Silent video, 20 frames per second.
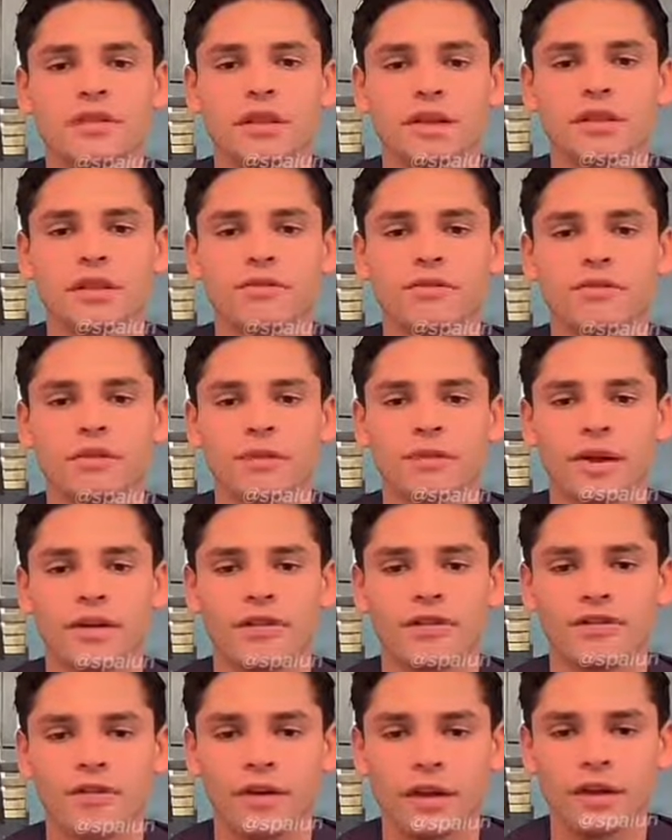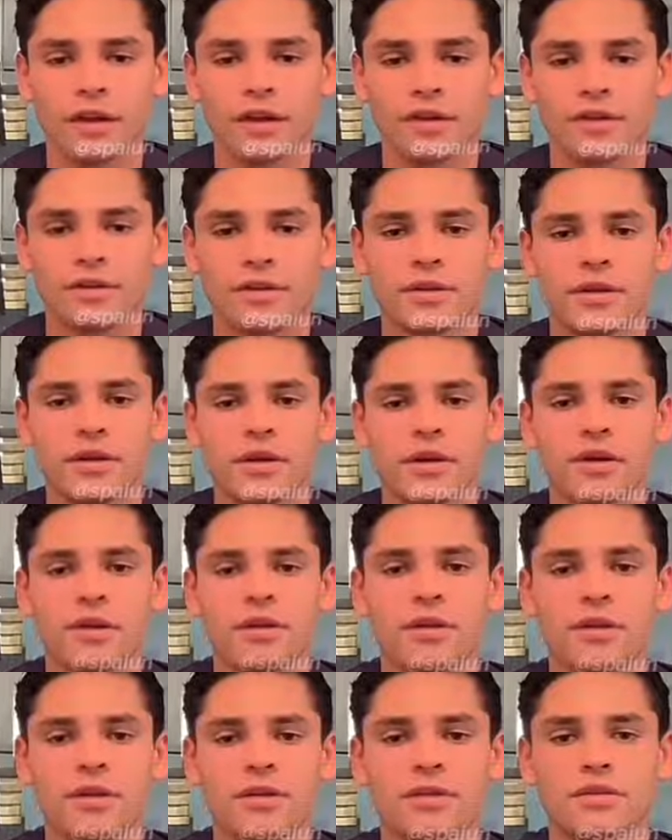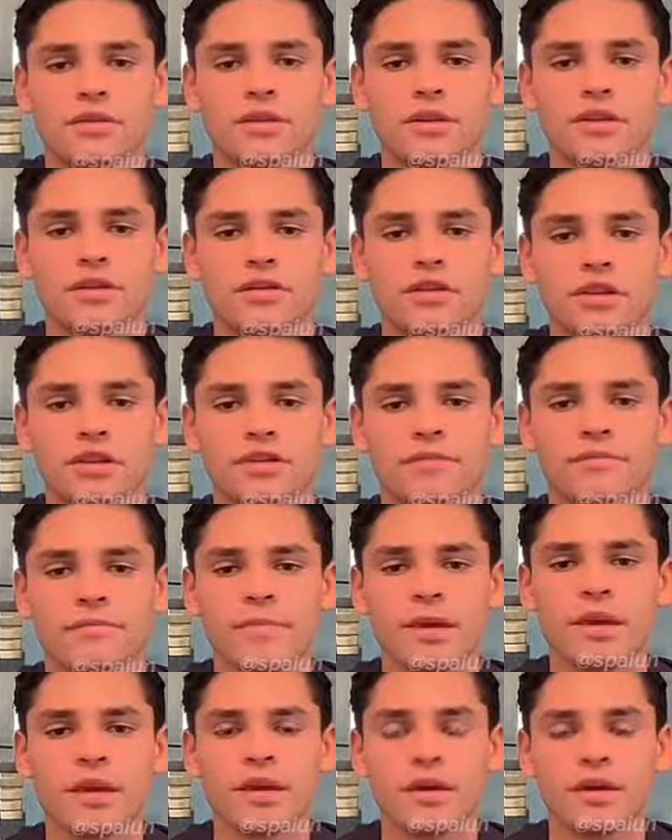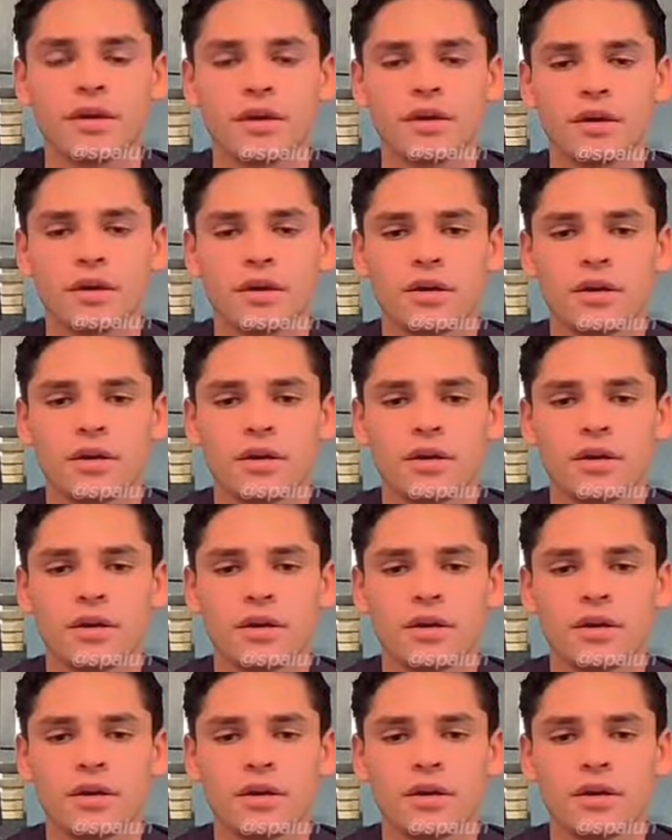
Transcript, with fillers: nothing for my fight. This is just me